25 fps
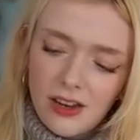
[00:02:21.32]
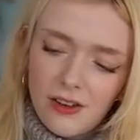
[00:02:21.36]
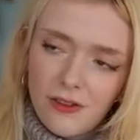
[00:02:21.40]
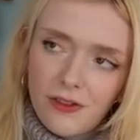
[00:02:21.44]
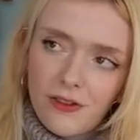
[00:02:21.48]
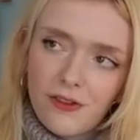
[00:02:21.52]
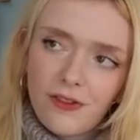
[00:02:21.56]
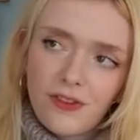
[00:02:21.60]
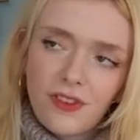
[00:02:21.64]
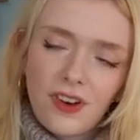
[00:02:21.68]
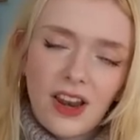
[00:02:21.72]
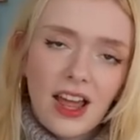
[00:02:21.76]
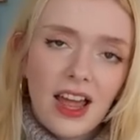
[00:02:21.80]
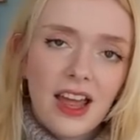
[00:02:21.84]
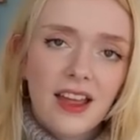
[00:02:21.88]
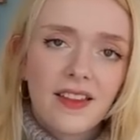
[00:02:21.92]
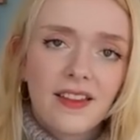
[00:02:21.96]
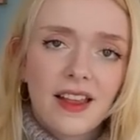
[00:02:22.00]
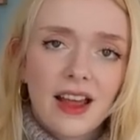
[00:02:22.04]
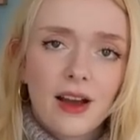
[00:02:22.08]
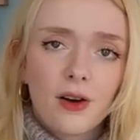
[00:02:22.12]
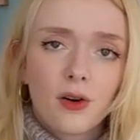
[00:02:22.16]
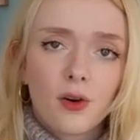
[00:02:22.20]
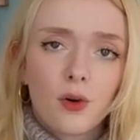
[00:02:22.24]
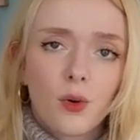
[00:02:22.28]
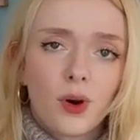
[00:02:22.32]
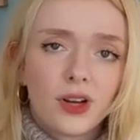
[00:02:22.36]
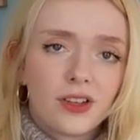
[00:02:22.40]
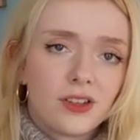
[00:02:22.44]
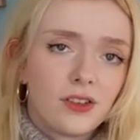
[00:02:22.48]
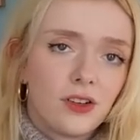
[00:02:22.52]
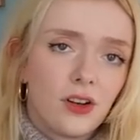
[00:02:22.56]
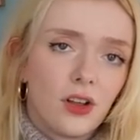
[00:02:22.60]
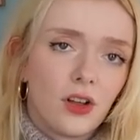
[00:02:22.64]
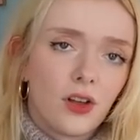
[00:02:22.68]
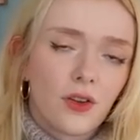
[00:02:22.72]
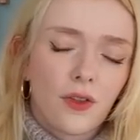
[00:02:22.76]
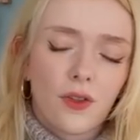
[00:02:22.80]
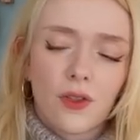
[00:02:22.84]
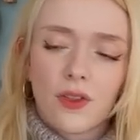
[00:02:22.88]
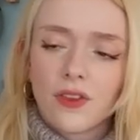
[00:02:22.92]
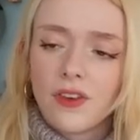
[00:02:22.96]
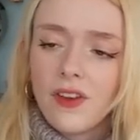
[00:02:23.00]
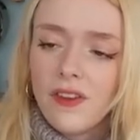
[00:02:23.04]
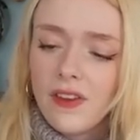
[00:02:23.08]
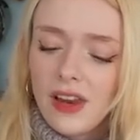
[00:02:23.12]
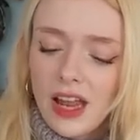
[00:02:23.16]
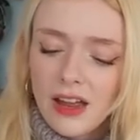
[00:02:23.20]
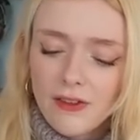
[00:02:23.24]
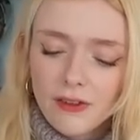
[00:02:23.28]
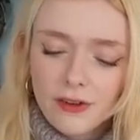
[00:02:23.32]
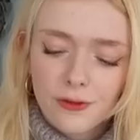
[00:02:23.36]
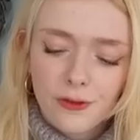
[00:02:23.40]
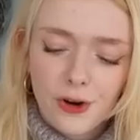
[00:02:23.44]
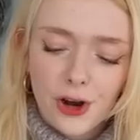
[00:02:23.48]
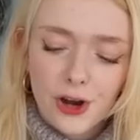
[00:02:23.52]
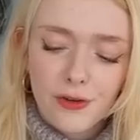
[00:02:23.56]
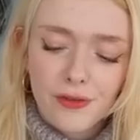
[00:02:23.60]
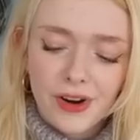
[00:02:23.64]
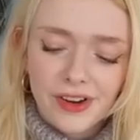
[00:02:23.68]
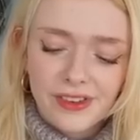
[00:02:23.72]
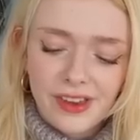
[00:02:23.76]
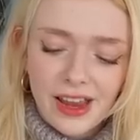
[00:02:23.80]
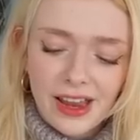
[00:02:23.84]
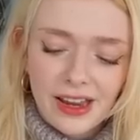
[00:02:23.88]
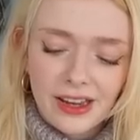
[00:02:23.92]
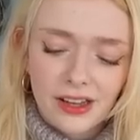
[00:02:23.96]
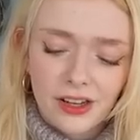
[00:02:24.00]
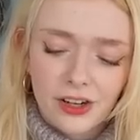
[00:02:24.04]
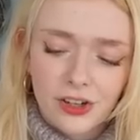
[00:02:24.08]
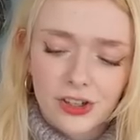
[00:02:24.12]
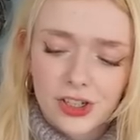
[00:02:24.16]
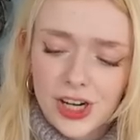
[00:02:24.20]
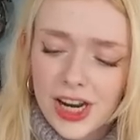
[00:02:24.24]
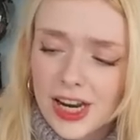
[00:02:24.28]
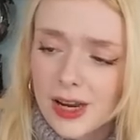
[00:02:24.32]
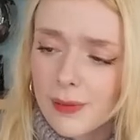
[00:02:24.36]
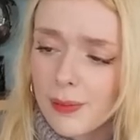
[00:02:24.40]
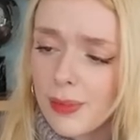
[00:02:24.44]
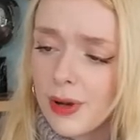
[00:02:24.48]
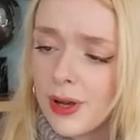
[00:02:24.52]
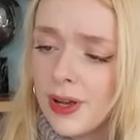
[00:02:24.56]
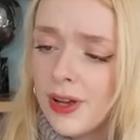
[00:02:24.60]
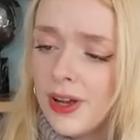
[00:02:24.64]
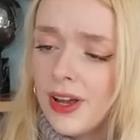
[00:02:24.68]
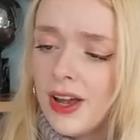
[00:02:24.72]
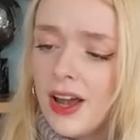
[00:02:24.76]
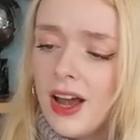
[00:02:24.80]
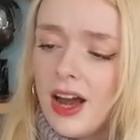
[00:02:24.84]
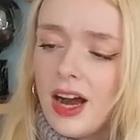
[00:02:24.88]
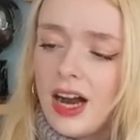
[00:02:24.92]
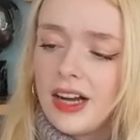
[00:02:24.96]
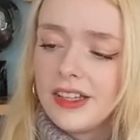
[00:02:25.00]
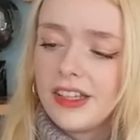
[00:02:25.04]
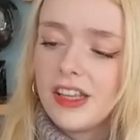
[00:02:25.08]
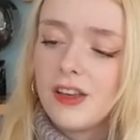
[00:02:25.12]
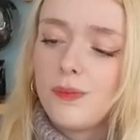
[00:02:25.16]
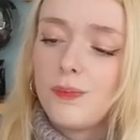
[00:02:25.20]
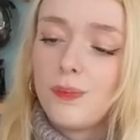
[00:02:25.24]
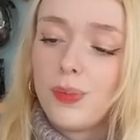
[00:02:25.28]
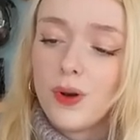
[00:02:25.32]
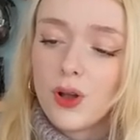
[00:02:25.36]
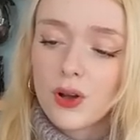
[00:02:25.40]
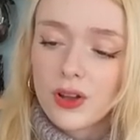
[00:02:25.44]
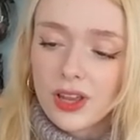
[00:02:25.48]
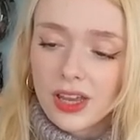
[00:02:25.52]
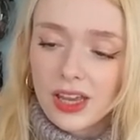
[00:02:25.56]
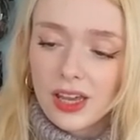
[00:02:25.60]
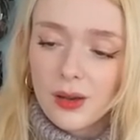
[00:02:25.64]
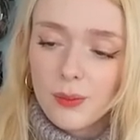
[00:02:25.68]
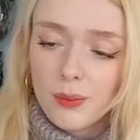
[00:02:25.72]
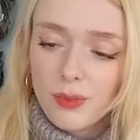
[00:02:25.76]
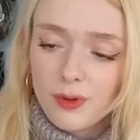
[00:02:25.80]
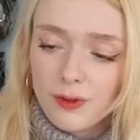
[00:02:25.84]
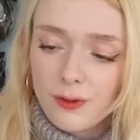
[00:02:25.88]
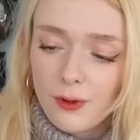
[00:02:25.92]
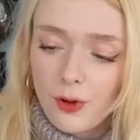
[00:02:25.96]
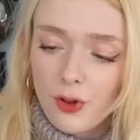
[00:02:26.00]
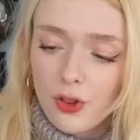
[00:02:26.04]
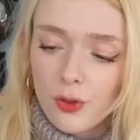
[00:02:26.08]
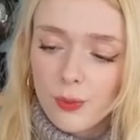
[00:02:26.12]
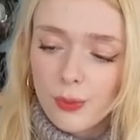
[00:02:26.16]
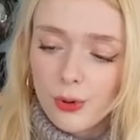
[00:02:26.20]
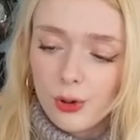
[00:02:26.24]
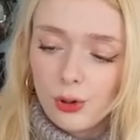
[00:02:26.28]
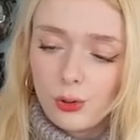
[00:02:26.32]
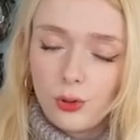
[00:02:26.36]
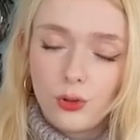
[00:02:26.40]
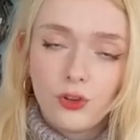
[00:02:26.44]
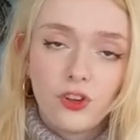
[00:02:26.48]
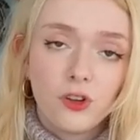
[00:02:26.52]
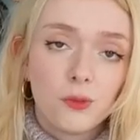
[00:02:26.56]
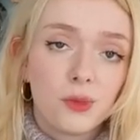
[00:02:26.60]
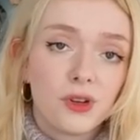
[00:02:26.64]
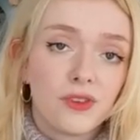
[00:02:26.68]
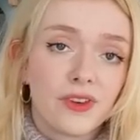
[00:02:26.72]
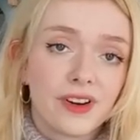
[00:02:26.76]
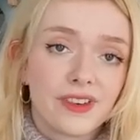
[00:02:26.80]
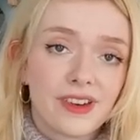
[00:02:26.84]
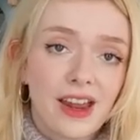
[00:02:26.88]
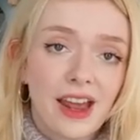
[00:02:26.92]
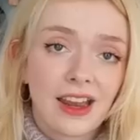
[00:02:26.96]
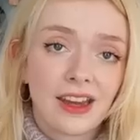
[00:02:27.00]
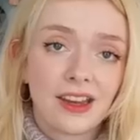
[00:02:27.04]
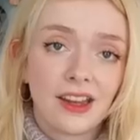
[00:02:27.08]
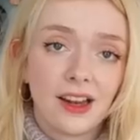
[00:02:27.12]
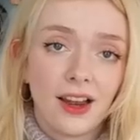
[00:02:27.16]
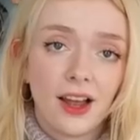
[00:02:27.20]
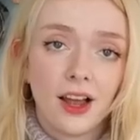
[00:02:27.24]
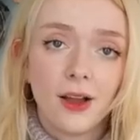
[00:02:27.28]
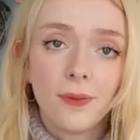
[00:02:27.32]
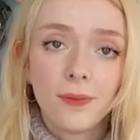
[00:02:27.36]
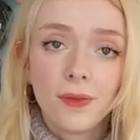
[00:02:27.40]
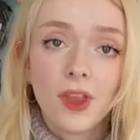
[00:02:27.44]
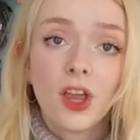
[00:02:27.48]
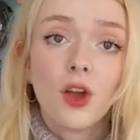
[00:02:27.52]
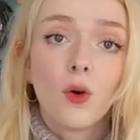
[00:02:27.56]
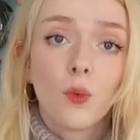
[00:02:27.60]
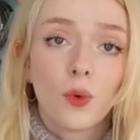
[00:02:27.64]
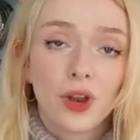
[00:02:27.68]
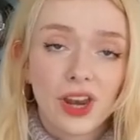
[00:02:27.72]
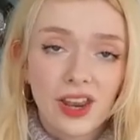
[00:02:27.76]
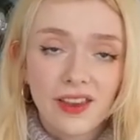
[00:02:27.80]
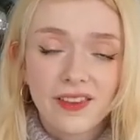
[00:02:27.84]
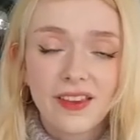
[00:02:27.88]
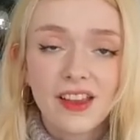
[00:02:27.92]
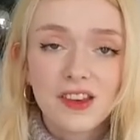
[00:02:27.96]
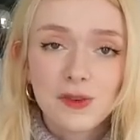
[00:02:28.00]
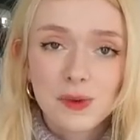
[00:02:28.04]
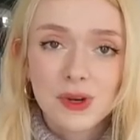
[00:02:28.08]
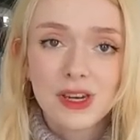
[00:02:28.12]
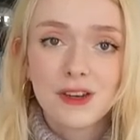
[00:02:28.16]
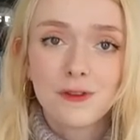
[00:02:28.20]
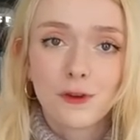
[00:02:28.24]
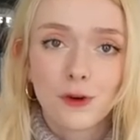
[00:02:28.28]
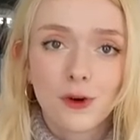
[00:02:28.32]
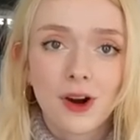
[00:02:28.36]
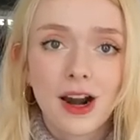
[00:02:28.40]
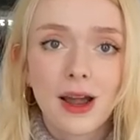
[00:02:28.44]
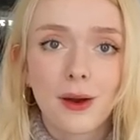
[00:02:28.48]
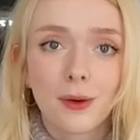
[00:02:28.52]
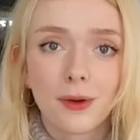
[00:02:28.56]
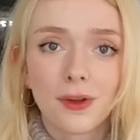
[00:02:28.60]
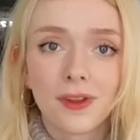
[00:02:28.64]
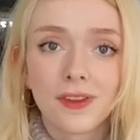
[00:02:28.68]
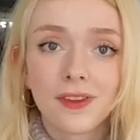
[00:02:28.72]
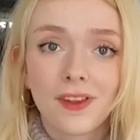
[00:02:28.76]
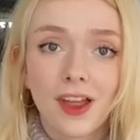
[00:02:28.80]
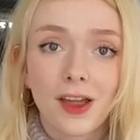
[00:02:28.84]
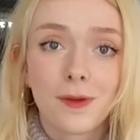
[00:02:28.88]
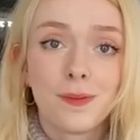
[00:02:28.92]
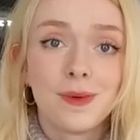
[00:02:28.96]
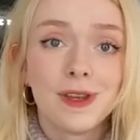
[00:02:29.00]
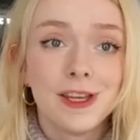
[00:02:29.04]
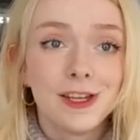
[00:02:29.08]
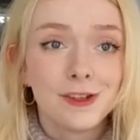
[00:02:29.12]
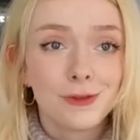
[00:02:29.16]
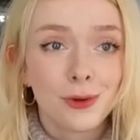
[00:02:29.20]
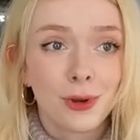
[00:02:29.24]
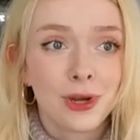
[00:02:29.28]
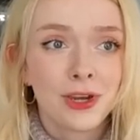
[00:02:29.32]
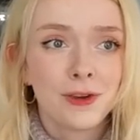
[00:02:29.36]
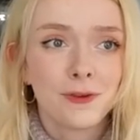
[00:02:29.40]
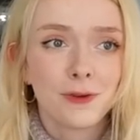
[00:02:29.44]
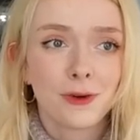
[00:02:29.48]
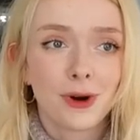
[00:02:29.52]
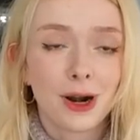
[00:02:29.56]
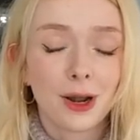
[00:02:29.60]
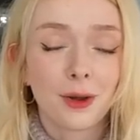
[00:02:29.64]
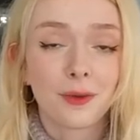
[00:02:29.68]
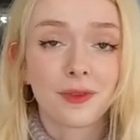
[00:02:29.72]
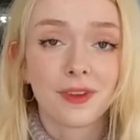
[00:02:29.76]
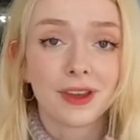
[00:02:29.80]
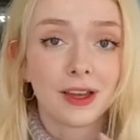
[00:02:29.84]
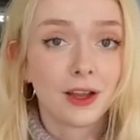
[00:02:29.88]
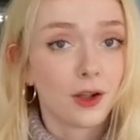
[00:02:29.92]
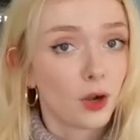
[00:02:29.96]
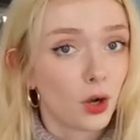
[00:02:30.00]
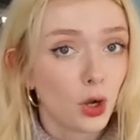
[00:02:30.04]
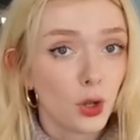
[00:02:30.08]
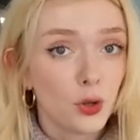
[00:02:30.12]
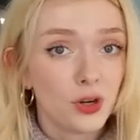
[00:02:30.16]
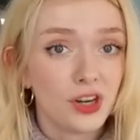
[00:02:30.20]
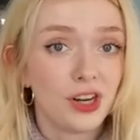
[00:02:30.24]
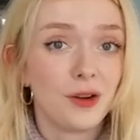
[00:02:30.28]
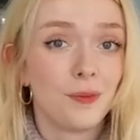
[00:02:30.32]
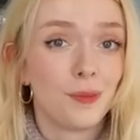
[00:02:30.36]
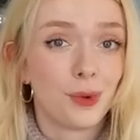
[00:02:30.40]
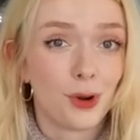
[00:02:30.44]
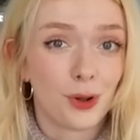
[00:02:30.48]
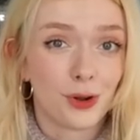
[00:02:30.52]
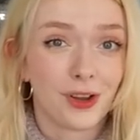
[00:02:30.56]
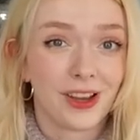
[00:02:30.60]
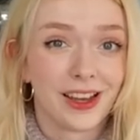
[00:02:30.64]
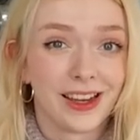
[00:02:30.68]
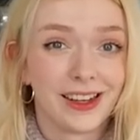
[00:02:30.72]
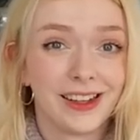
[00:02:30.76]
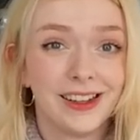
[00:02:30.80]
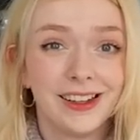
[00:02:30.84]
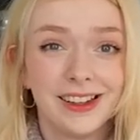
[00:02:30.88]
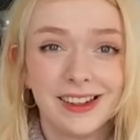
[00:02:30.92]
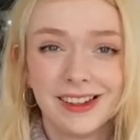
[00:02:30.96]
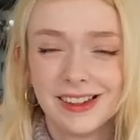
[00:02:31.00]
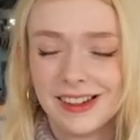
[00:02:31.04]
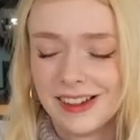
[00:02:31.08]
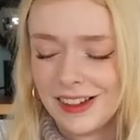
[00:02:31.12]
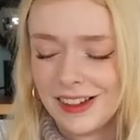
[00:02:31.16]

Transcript: it flares out quite a lot, so this doesn't have a very rectangular shape. I did block it before the ball to be rectangular. When I say 24 hours, I mean 24 hours including blocking.